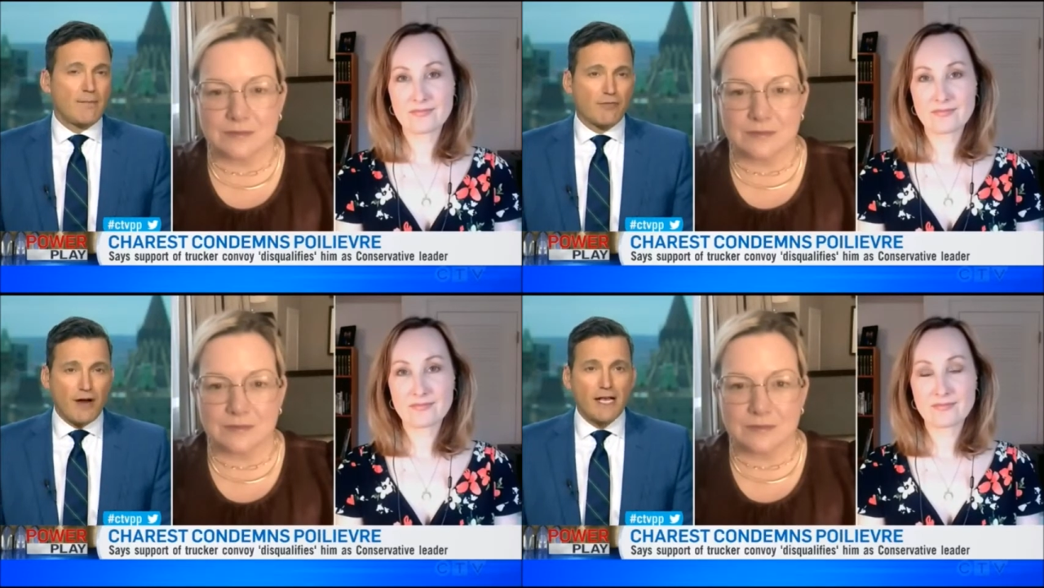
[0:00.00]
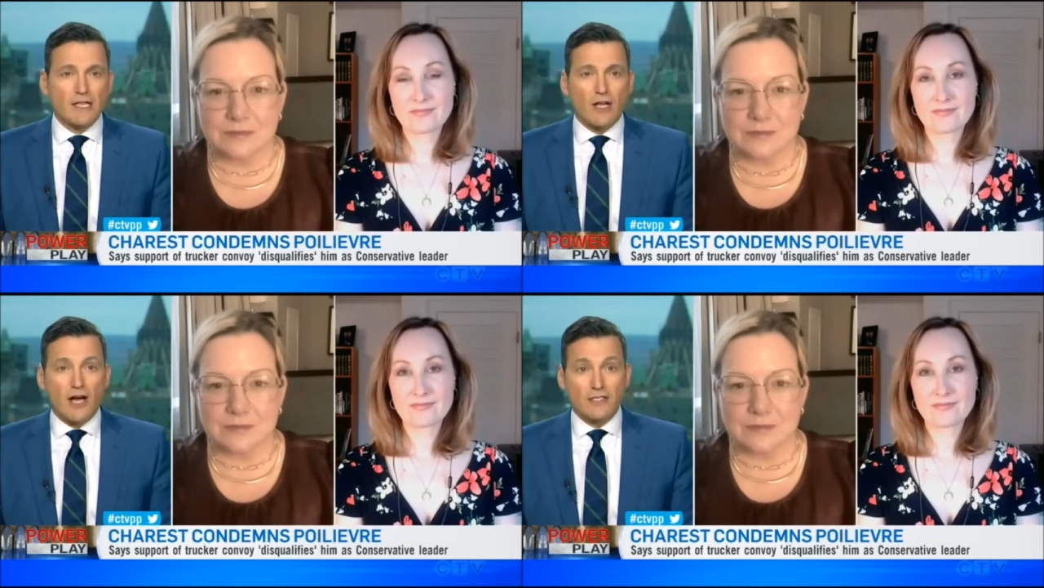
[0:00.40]
Speaker 1: break
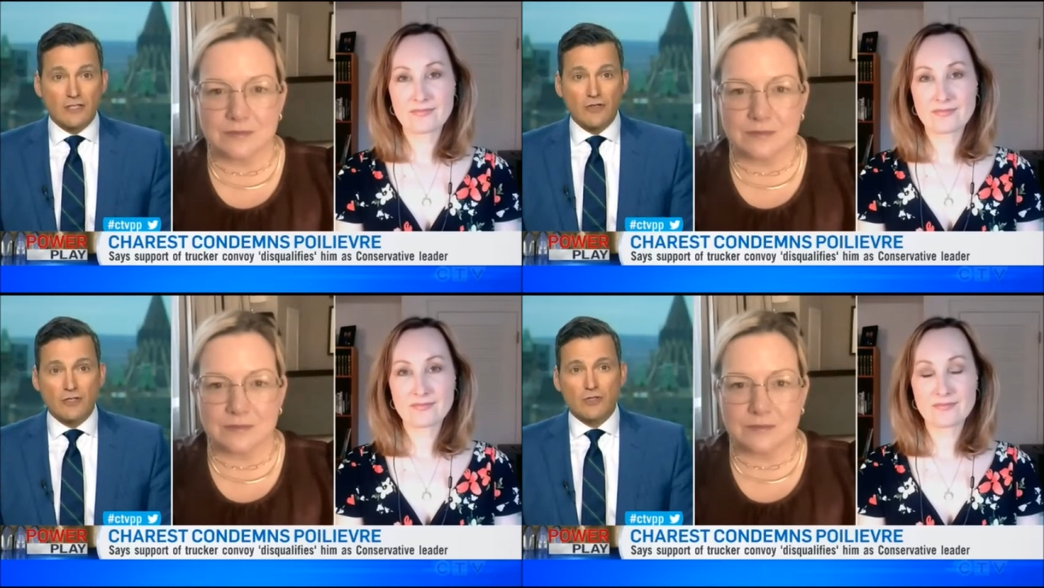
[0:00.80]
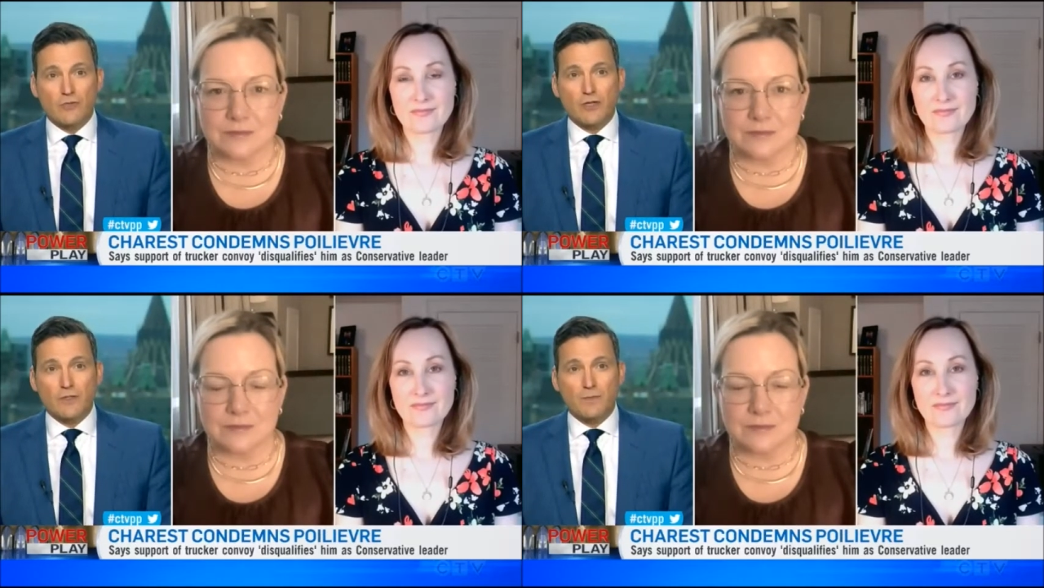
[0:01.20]
laws, to use his
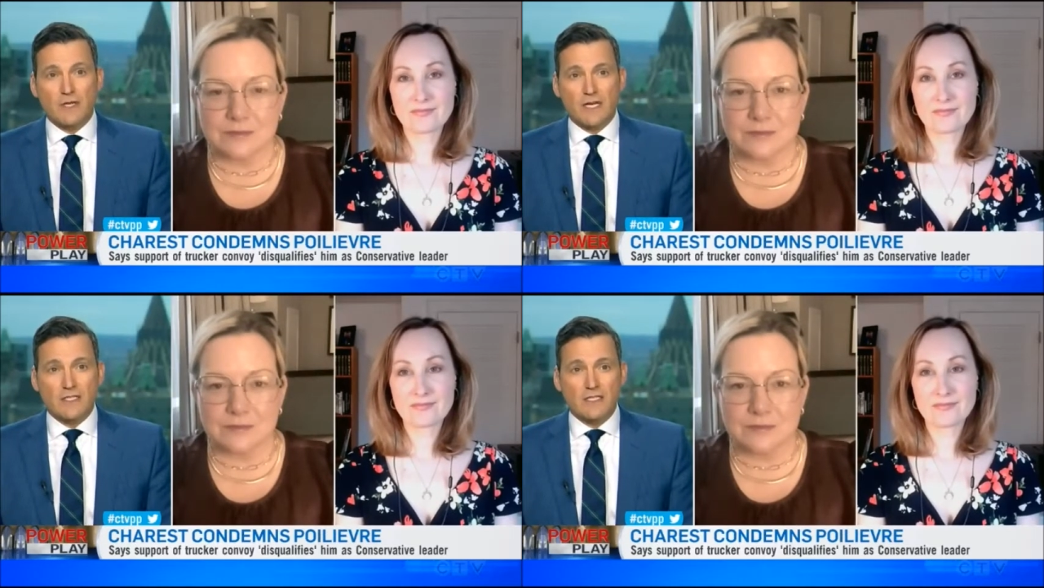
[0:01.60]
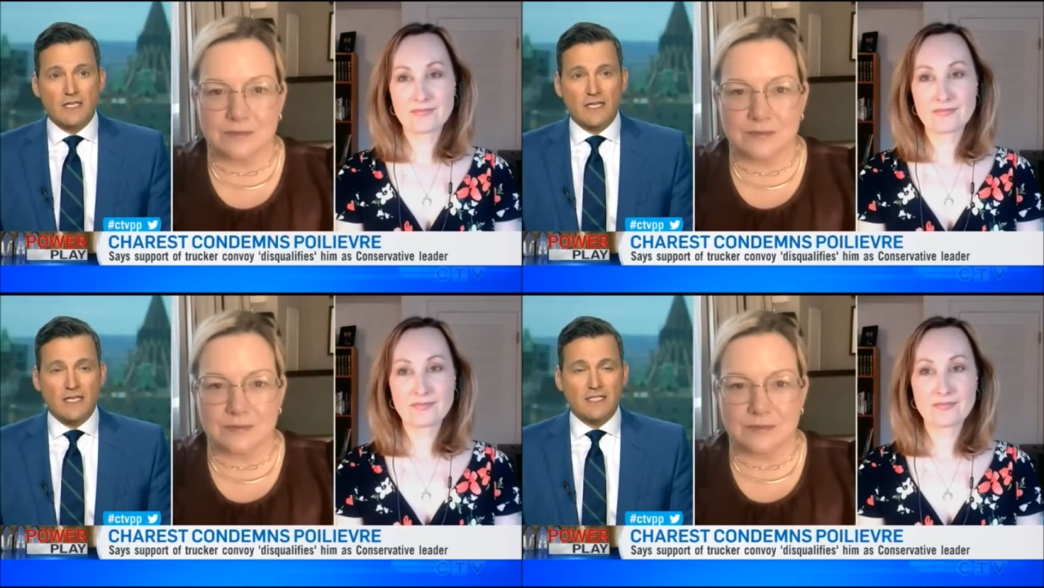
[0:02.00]
words, because
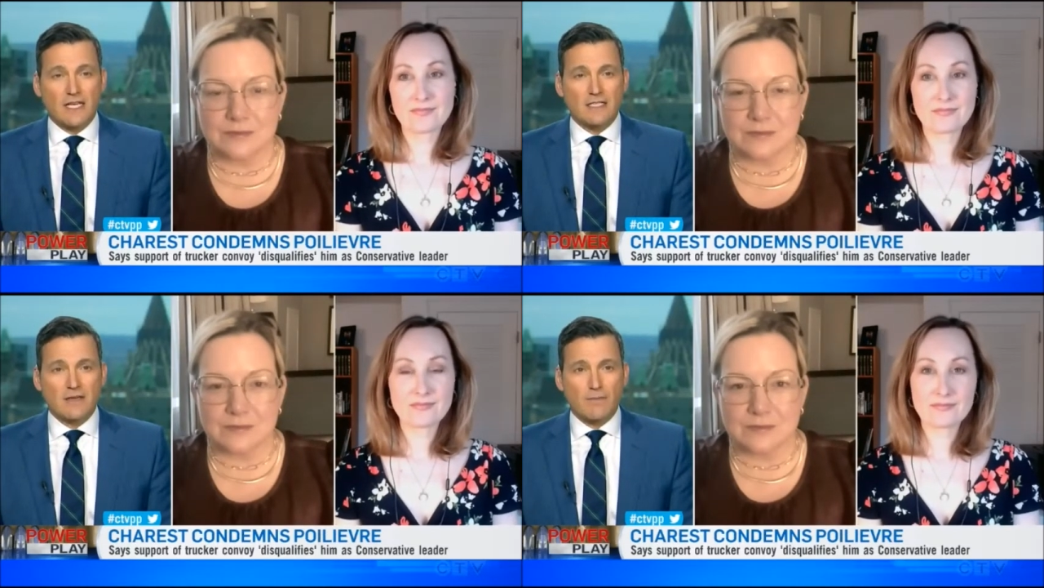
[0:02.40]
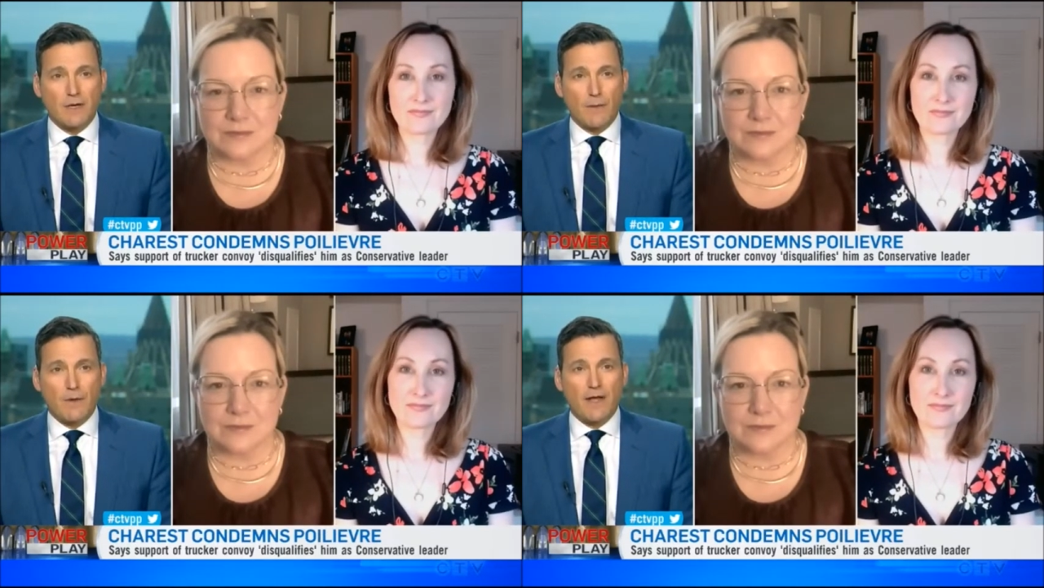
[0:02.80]
he says
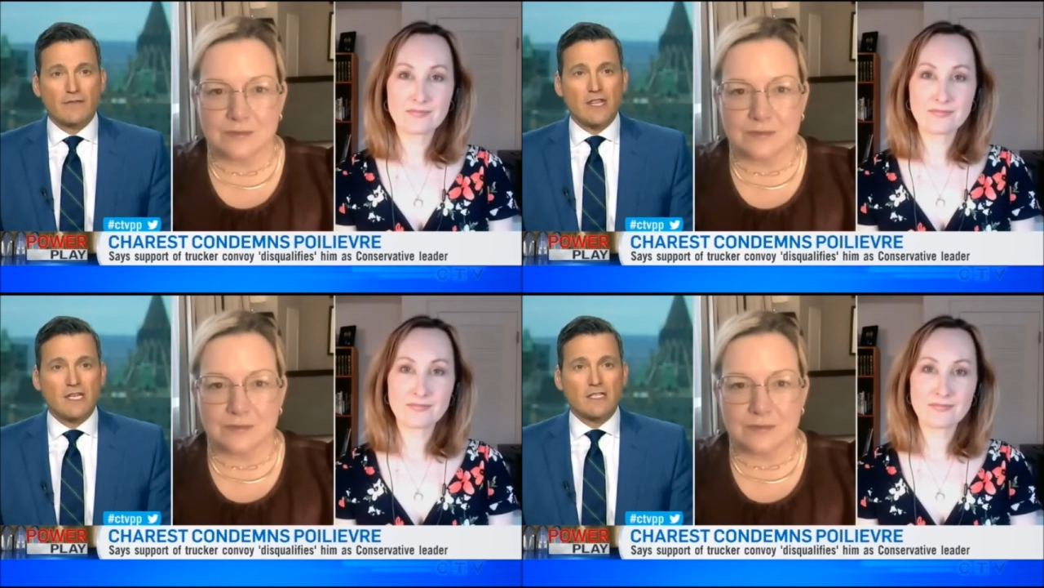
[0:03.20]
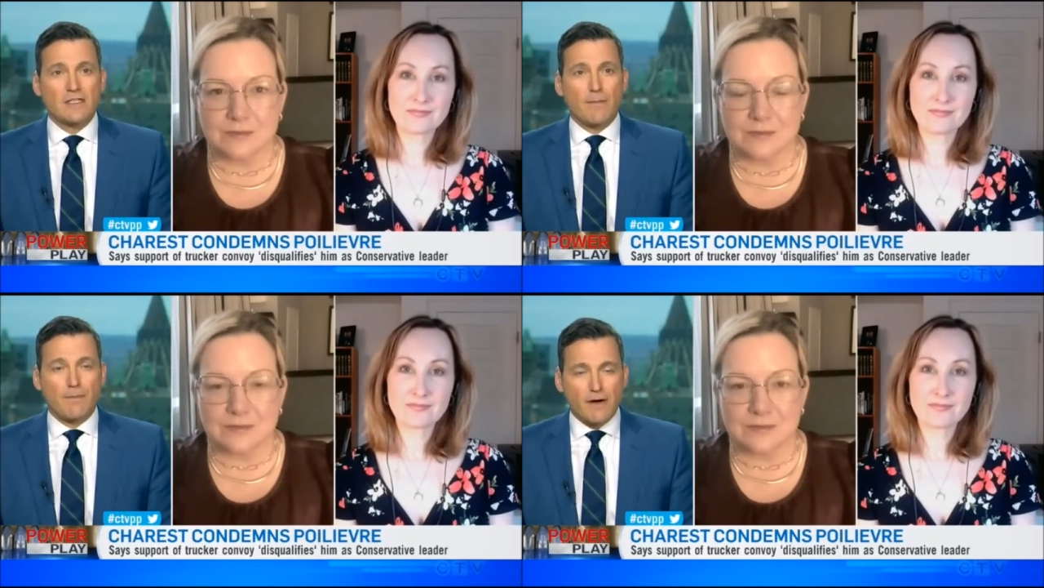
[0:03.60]
Pierre Poilievre thinks
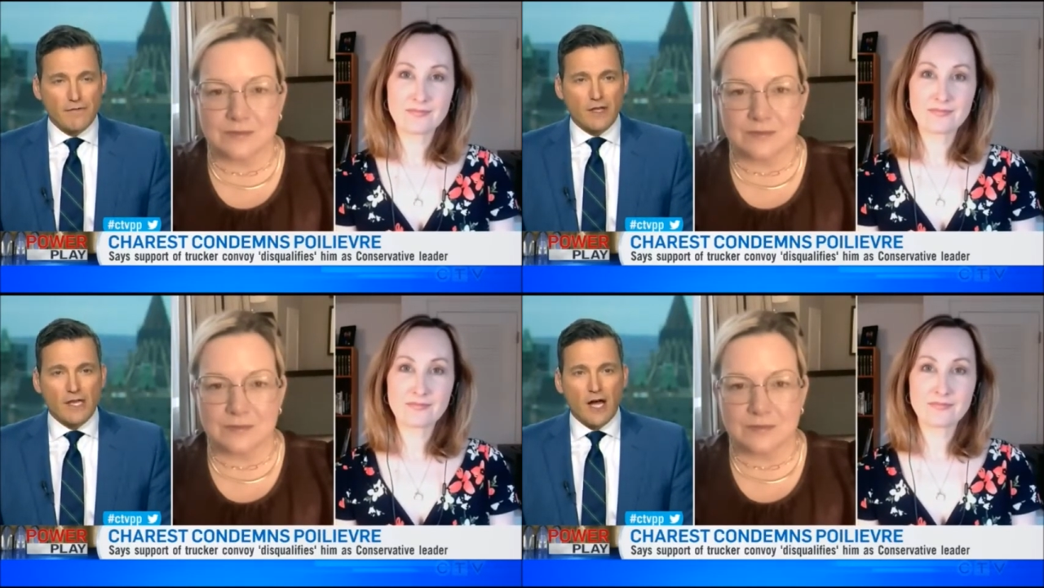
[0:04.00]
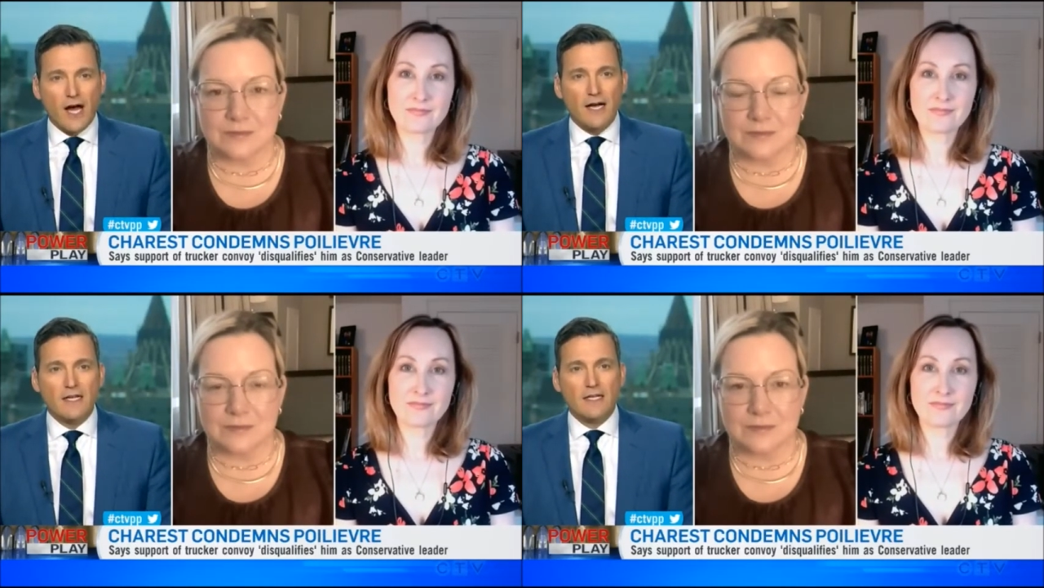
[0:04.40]
he's above the law